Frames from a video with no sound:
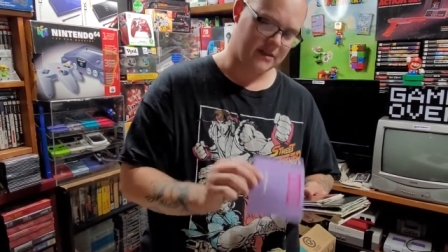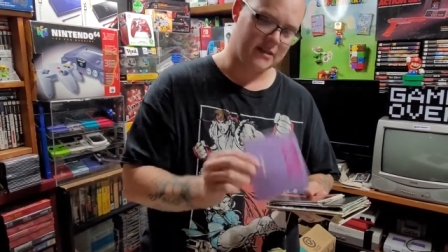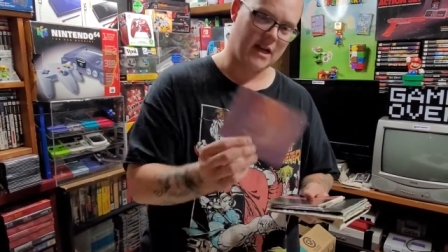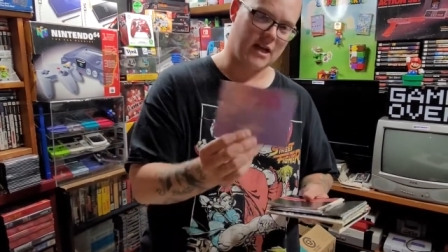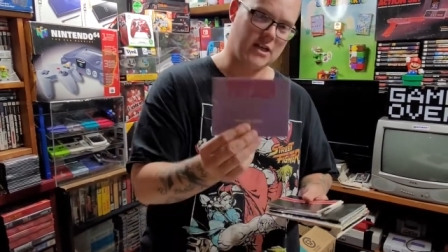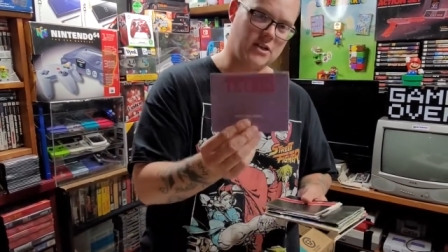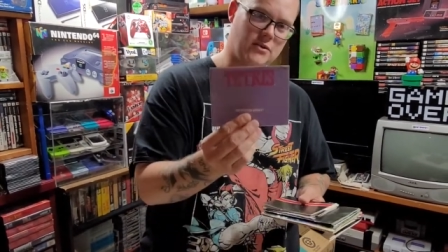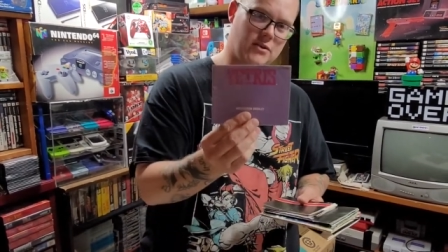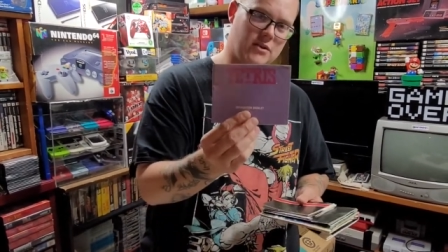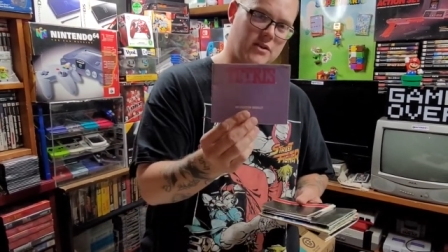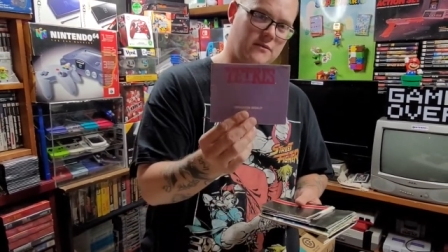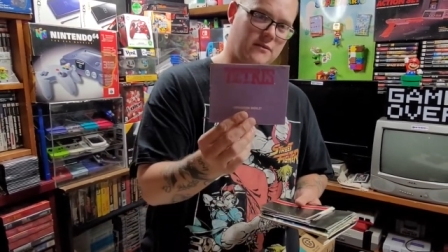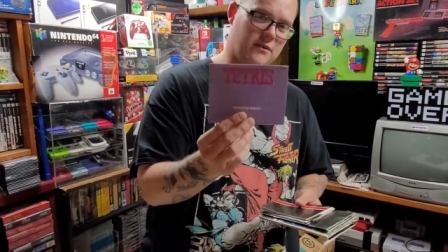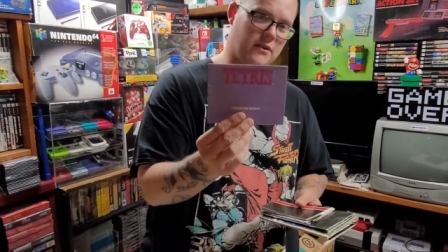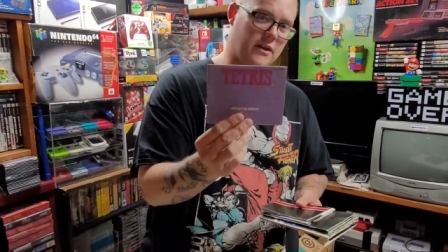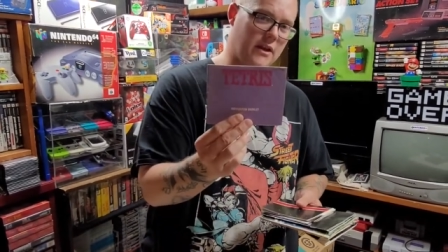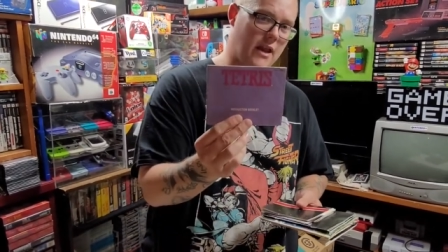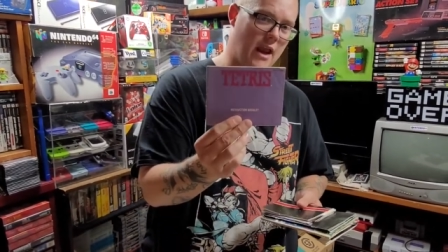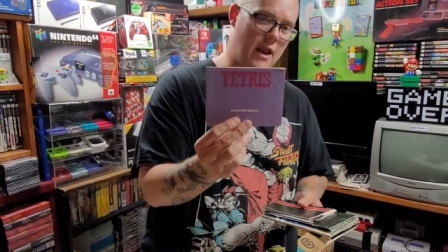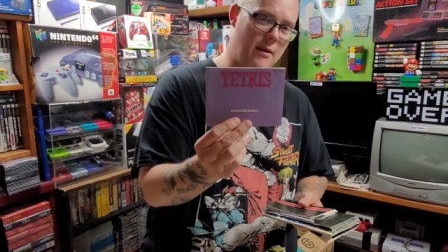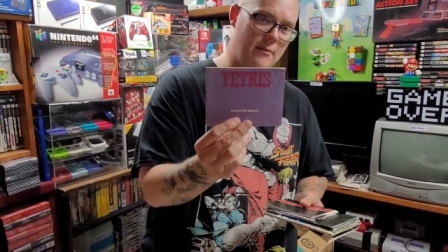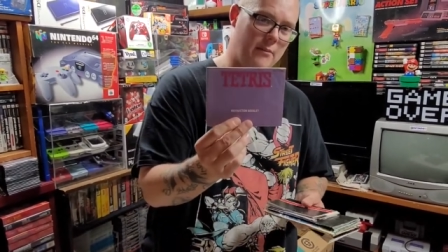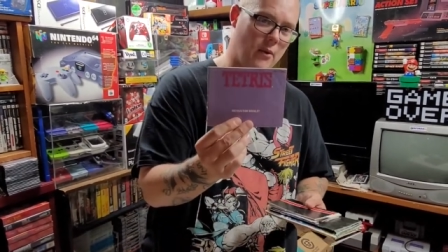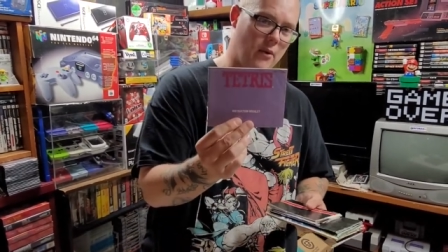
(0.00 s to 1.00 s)
Tetris for the
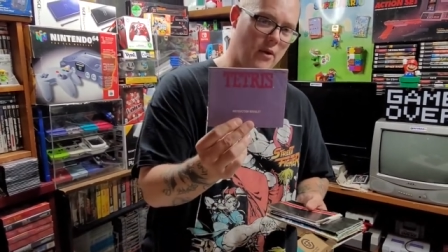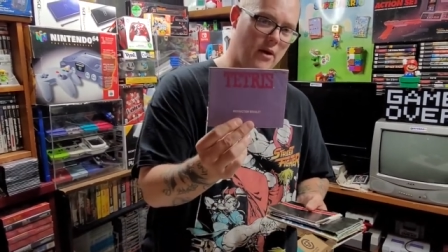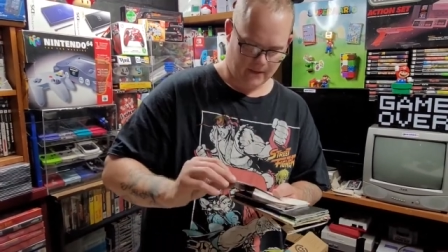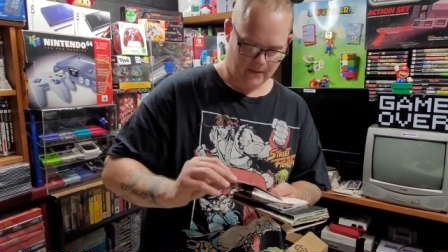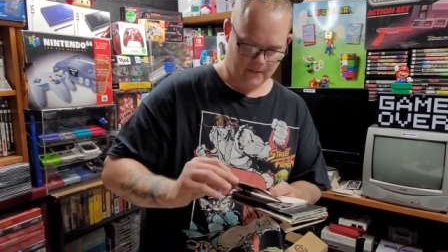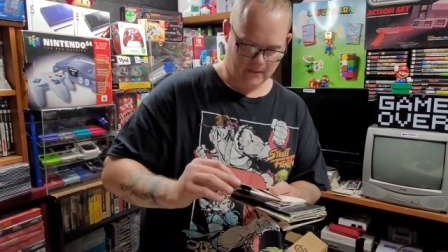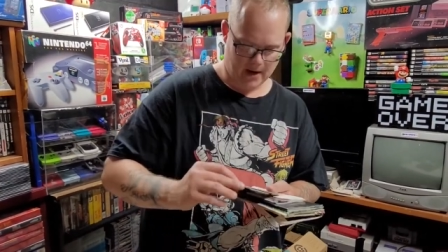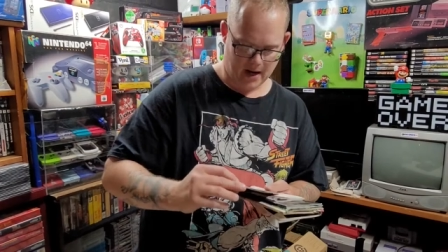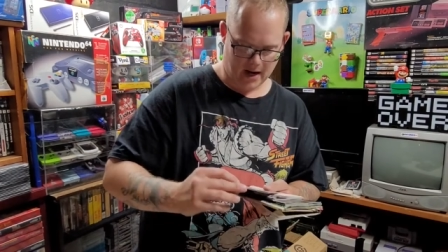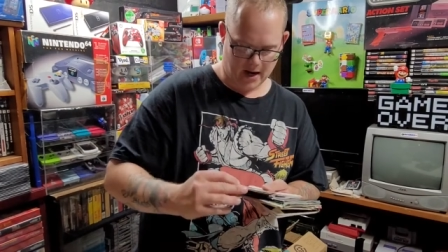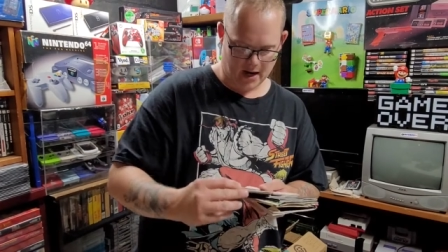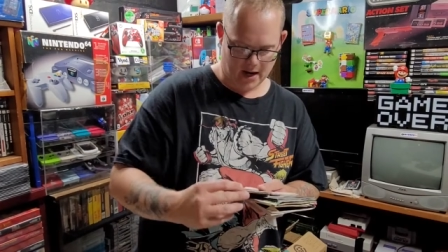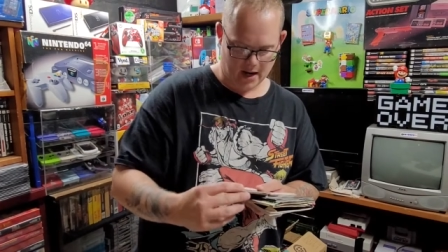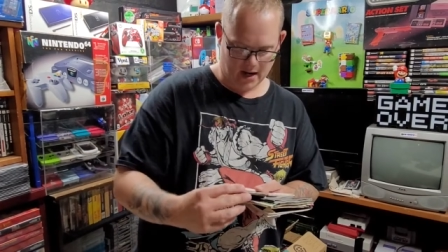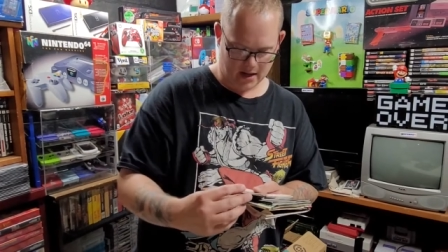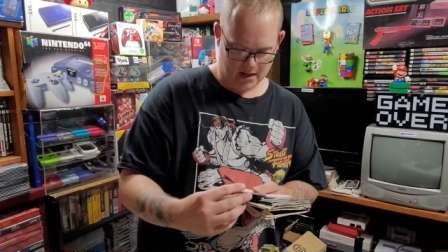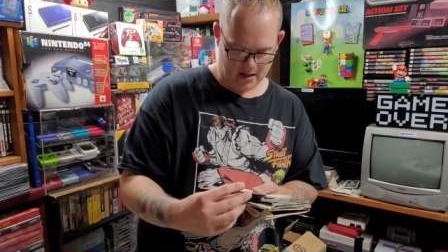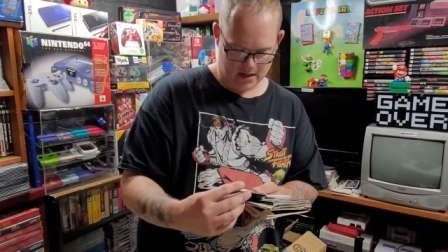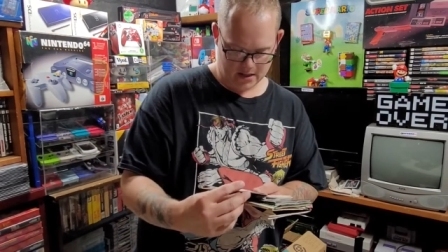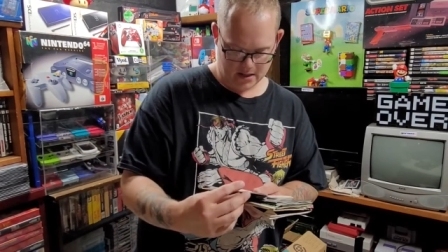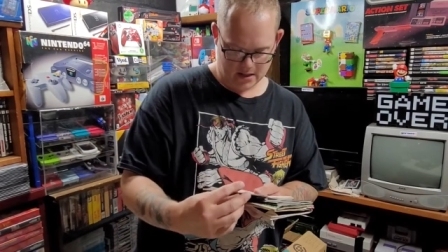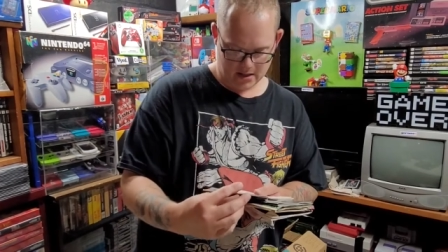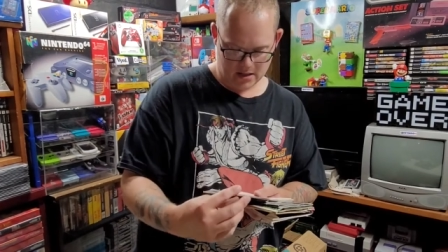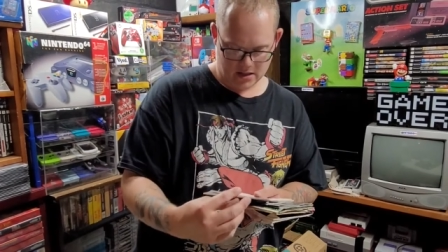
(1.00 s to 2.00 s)
Game Boy. We got
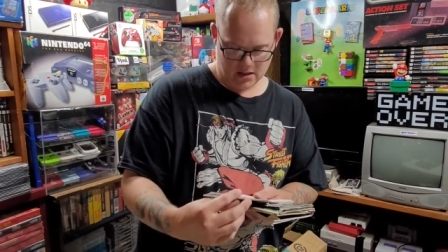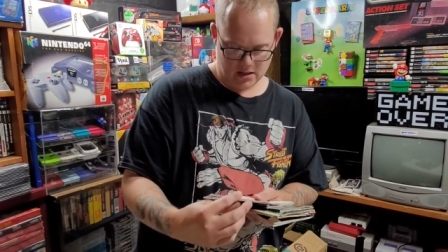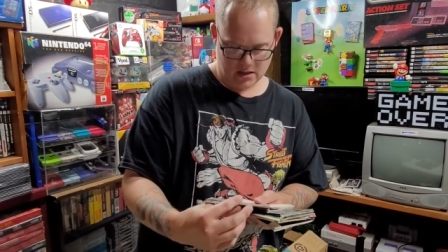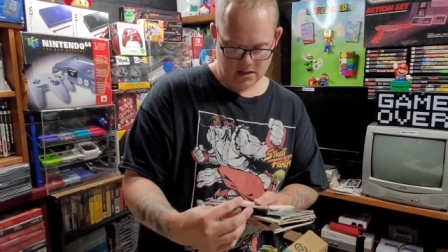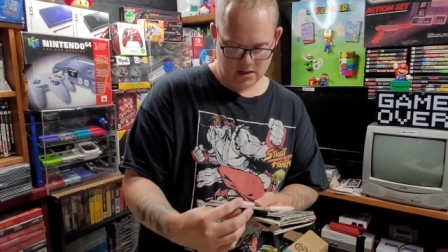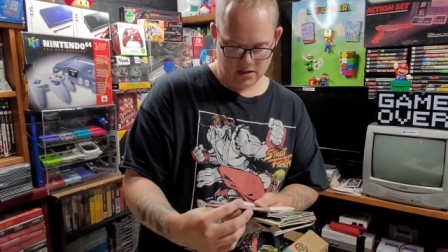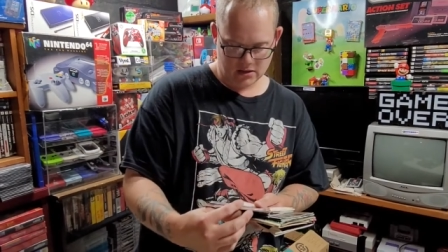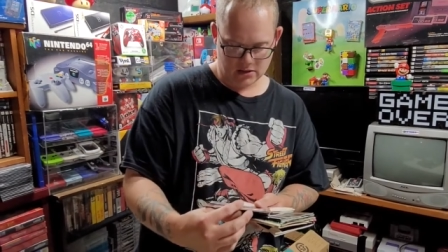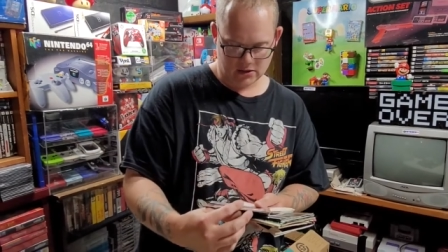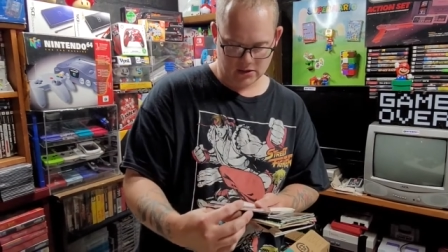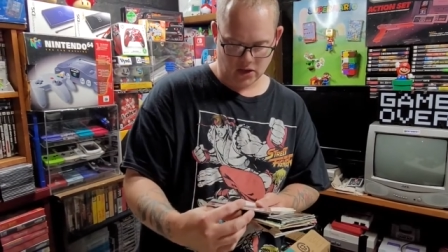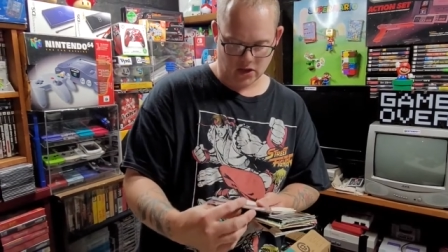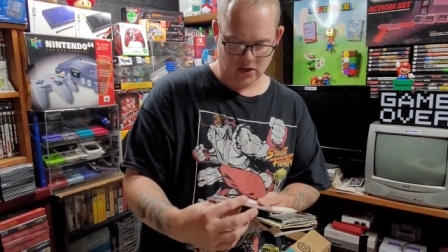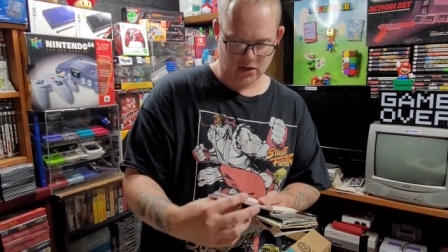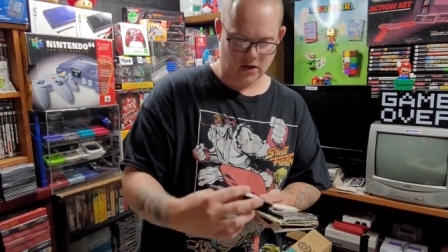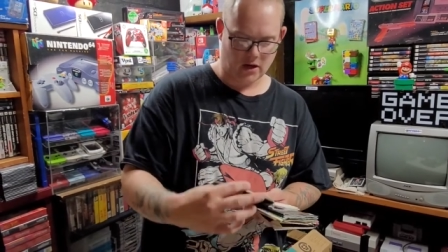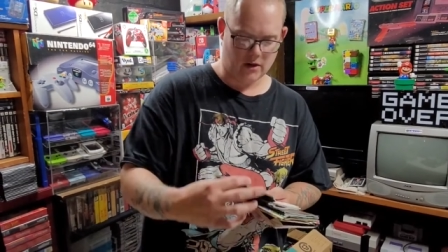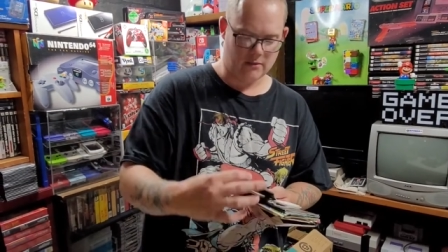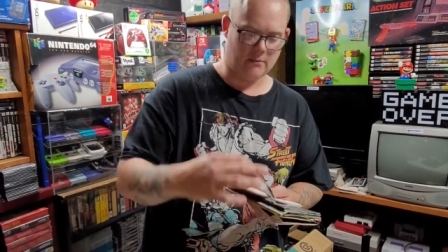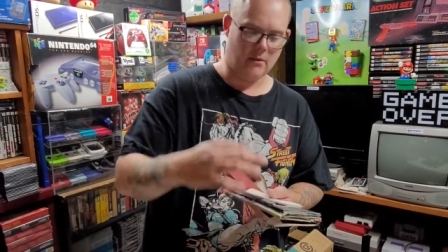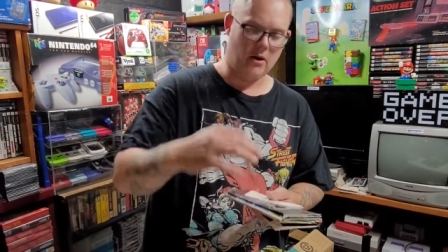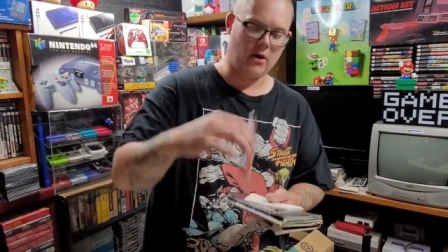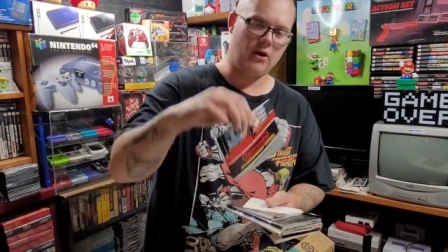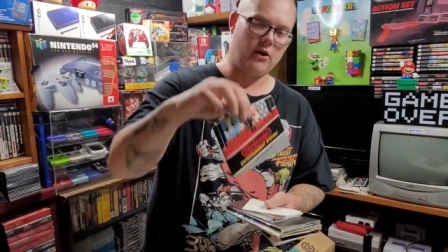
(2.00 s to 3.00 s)
Duck
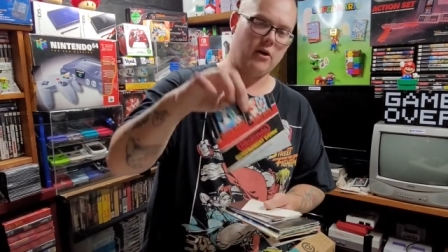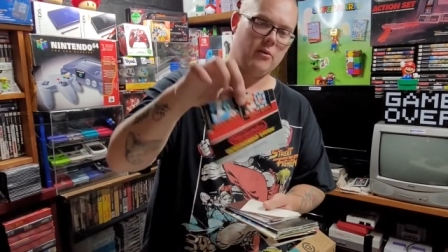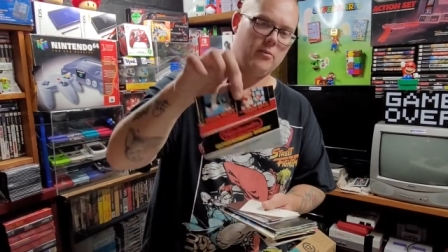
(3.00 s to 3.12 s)
Hunt Mario